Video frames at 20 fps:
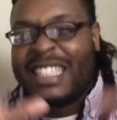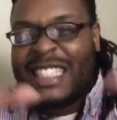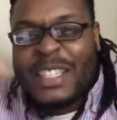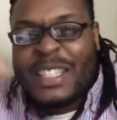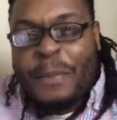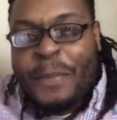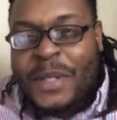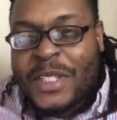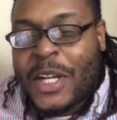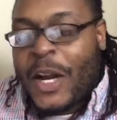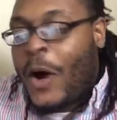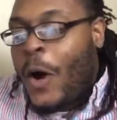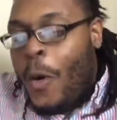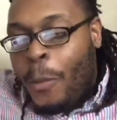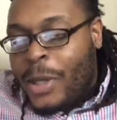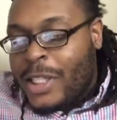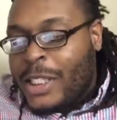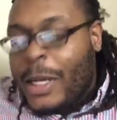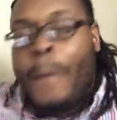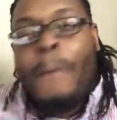It's just a
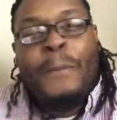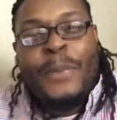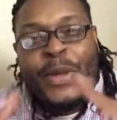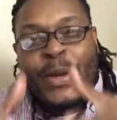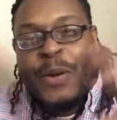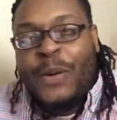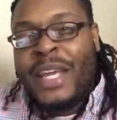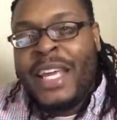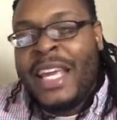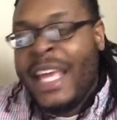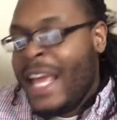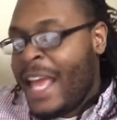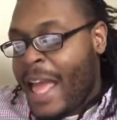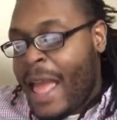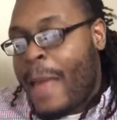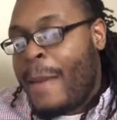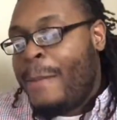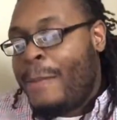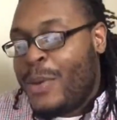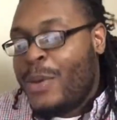whole bunch of beauty
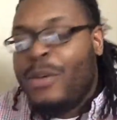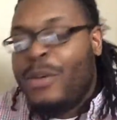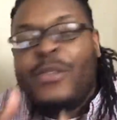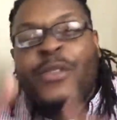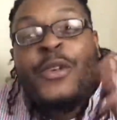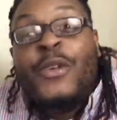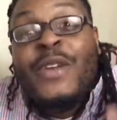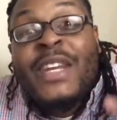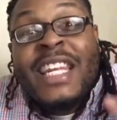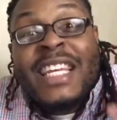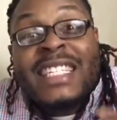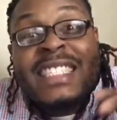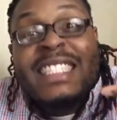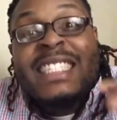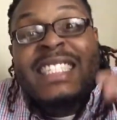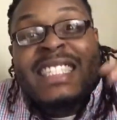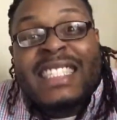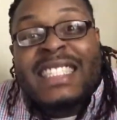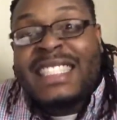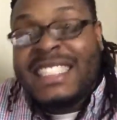and
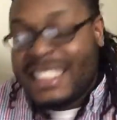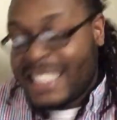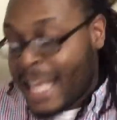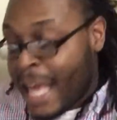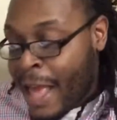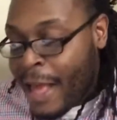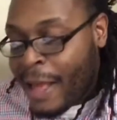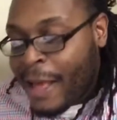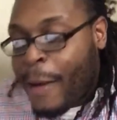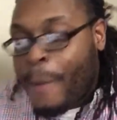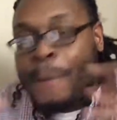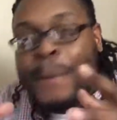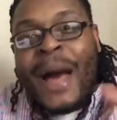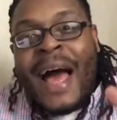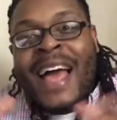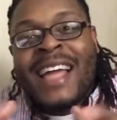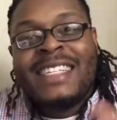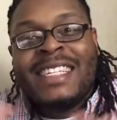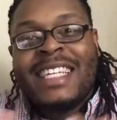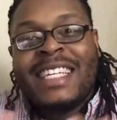beautifulness
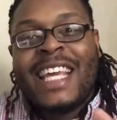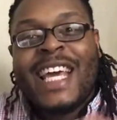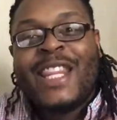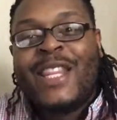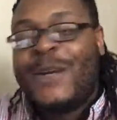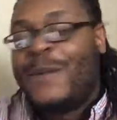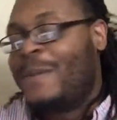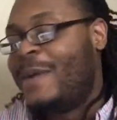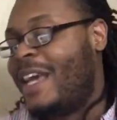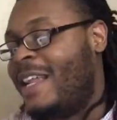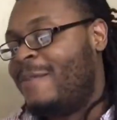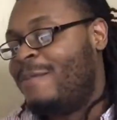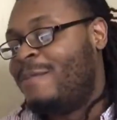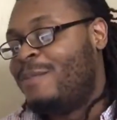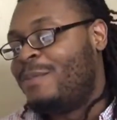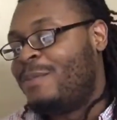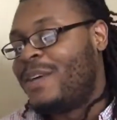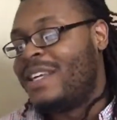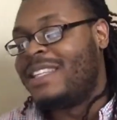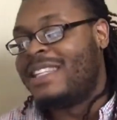combined together, man.
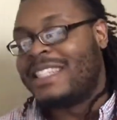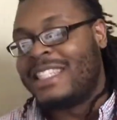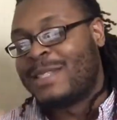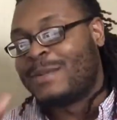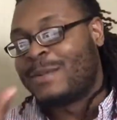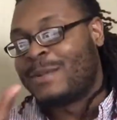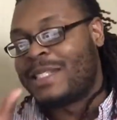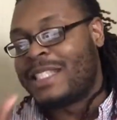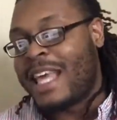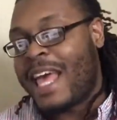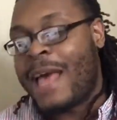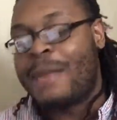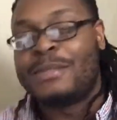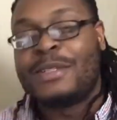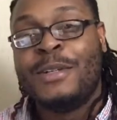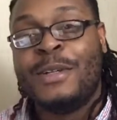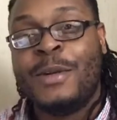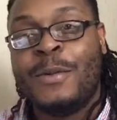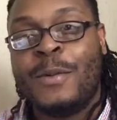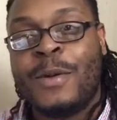But this was
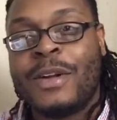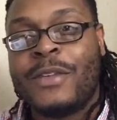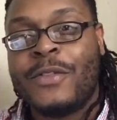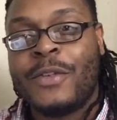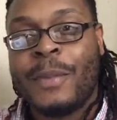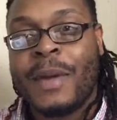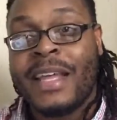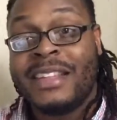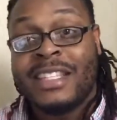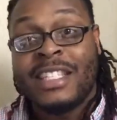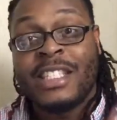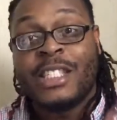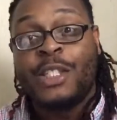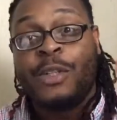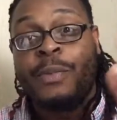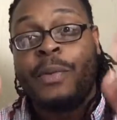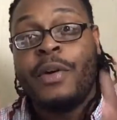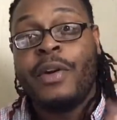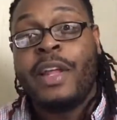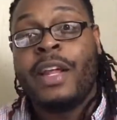absolutely wonderful, man. This
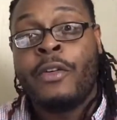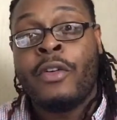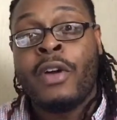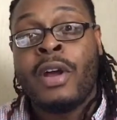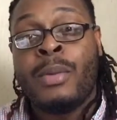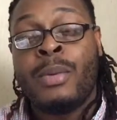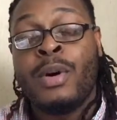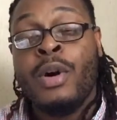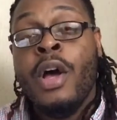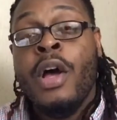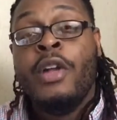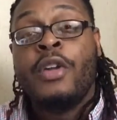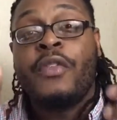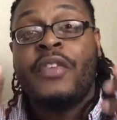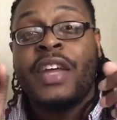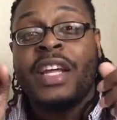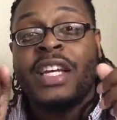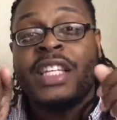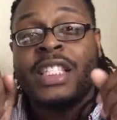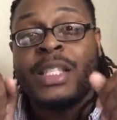is your boy, Nick Incredible.
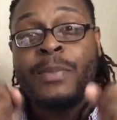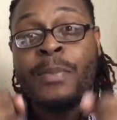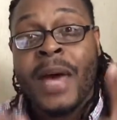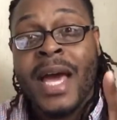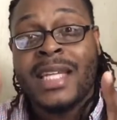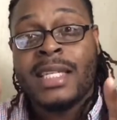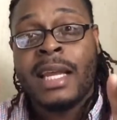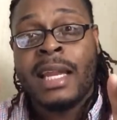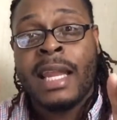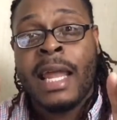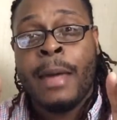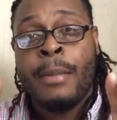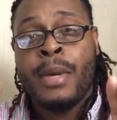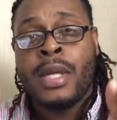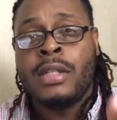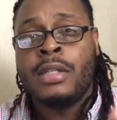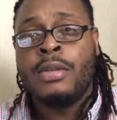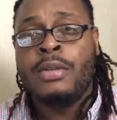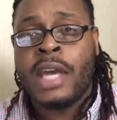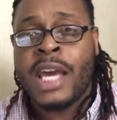Don't forget to smash that like
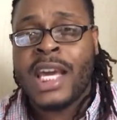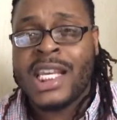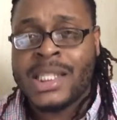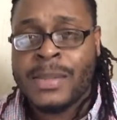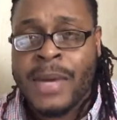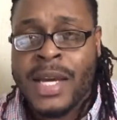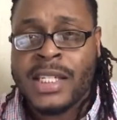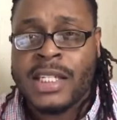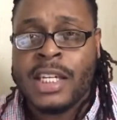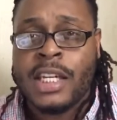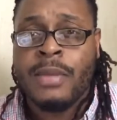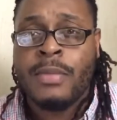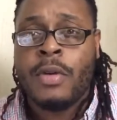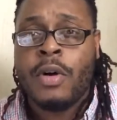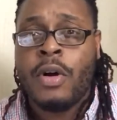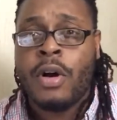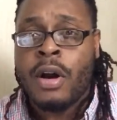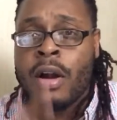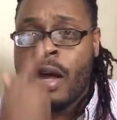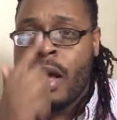button until you can't smash it
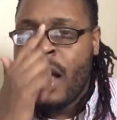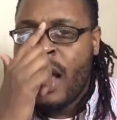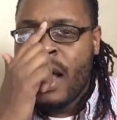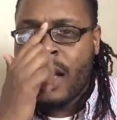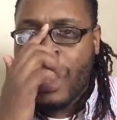anymore.